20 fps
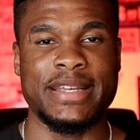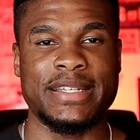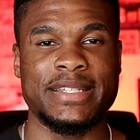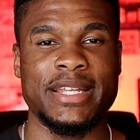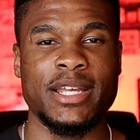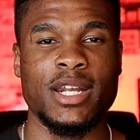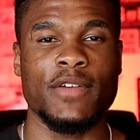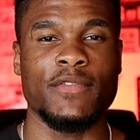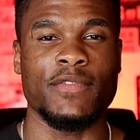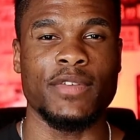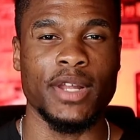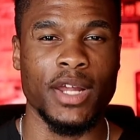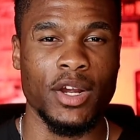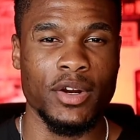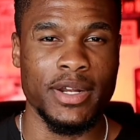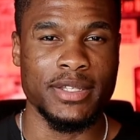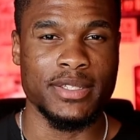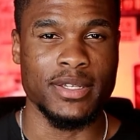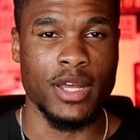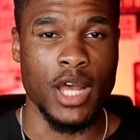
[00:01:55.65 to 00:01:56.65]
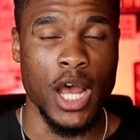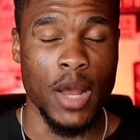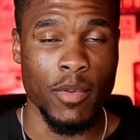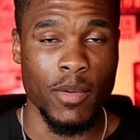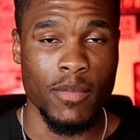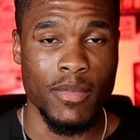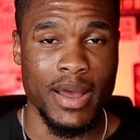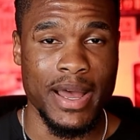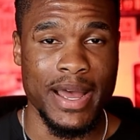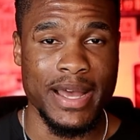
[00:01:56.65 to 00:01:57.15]
Instead of learning to
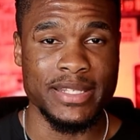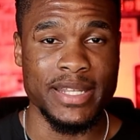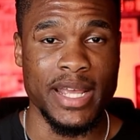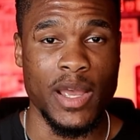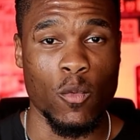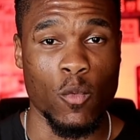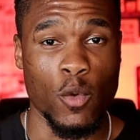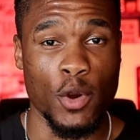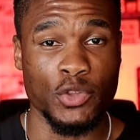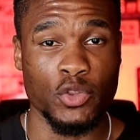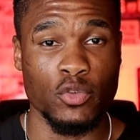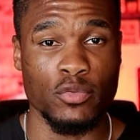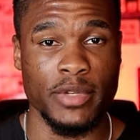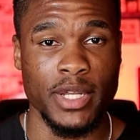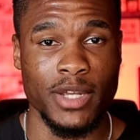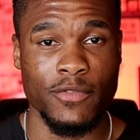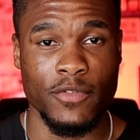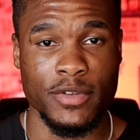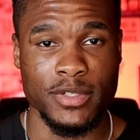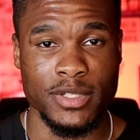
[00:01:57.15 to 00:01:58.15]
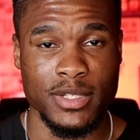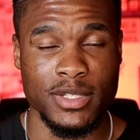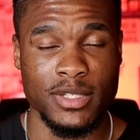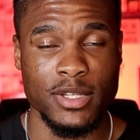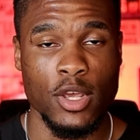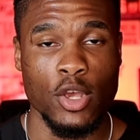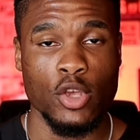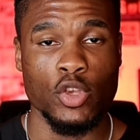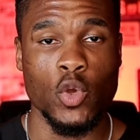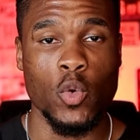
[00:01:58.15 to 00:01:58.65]
compromise and work through
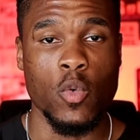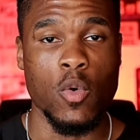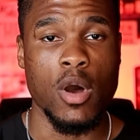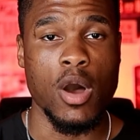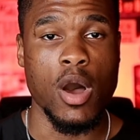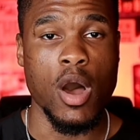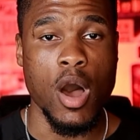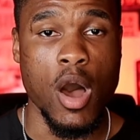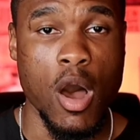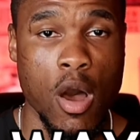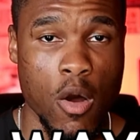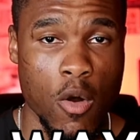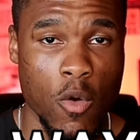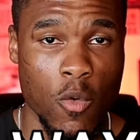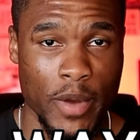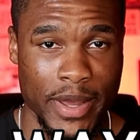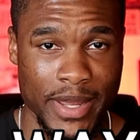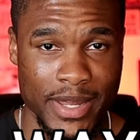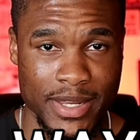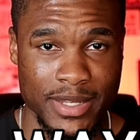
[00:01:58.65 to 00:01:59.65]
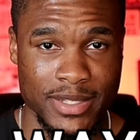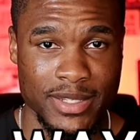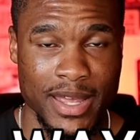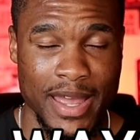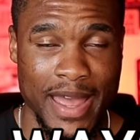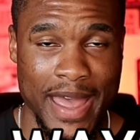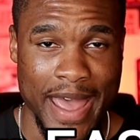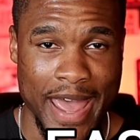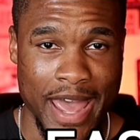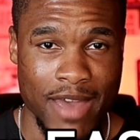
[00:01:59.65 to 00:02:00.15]
differences, you will
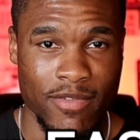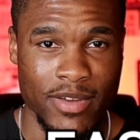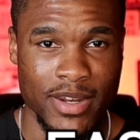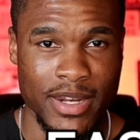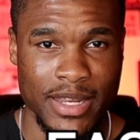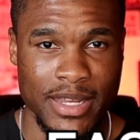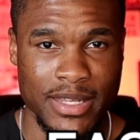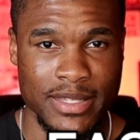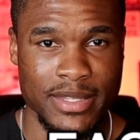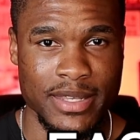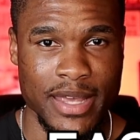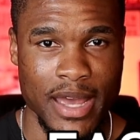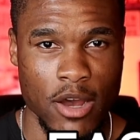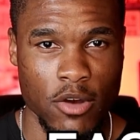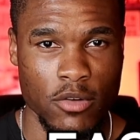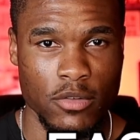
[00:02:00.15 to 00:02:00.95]
always have an easy